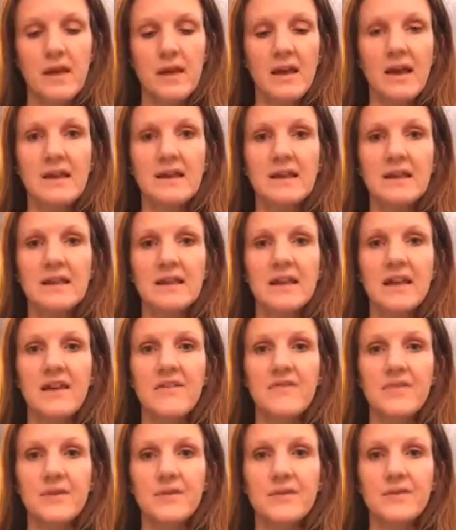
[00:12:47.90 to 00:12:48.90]
It can
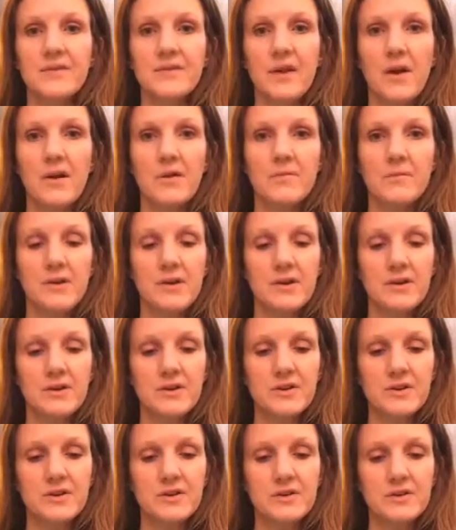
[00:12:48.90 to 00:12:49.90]
give you so
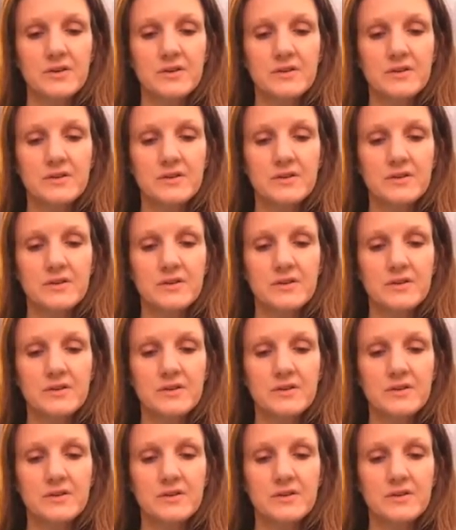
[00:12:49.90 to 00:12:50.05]
much.